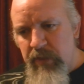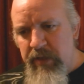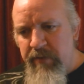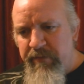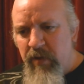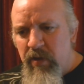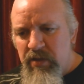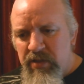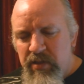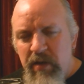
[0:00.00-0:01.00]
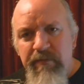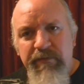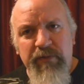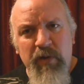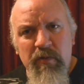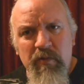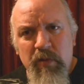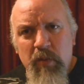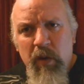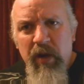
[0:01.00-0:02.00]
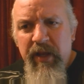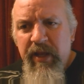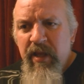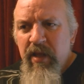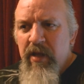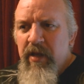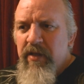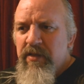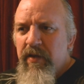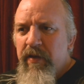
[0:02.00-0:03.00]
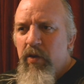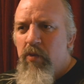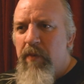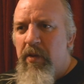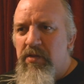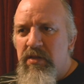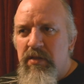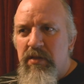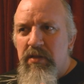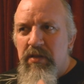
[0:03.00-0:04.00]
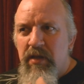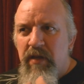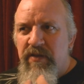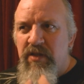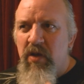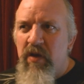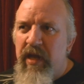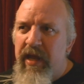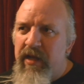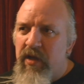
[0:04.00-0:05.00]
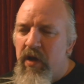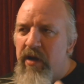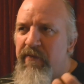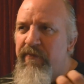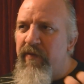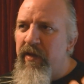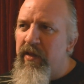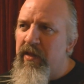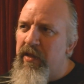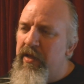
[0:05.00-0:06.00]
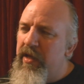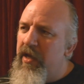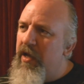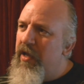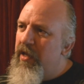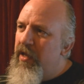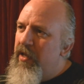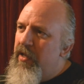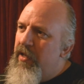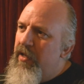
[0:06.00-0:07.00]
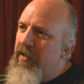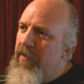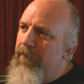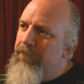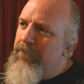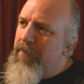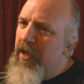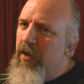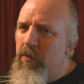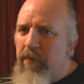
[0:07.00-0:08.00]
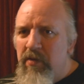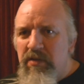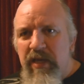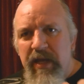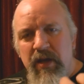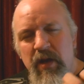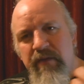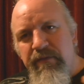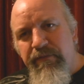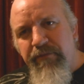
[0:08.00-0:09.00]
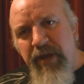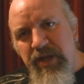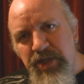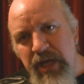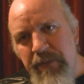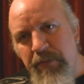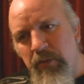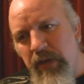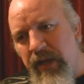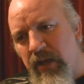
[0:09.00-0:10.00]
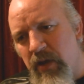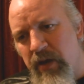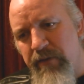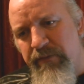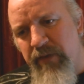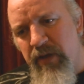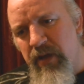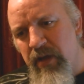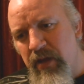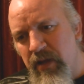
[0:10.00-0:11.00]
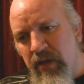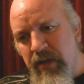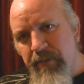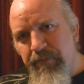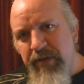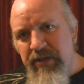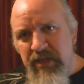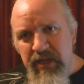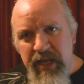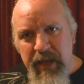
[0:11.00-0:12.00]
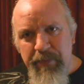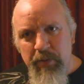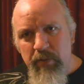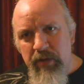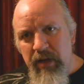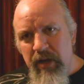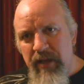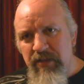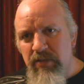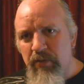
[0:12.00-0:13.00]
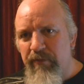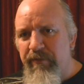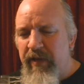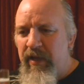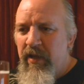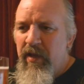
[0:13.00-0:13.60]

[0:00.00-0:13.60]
you've got a certain floral quality, so it almost has got that kind of uh, the uh, almost that kind of French apple, that kind of uh, Brittany apple, you know, that sort of thing.